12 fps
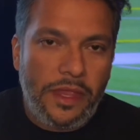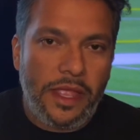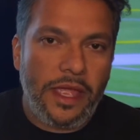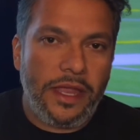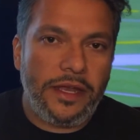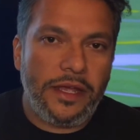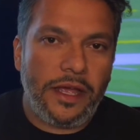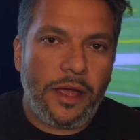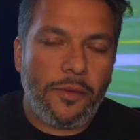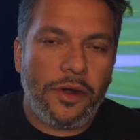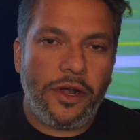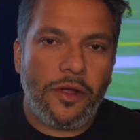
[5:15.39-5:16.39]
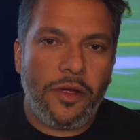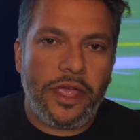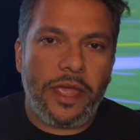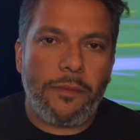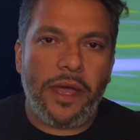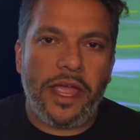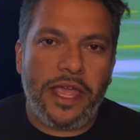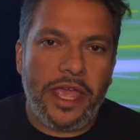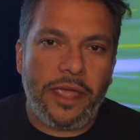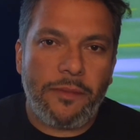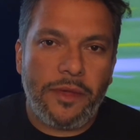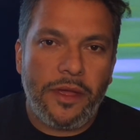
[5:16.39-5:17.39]
and I wanted to go game by
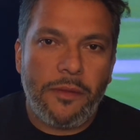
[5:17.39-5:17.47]
game.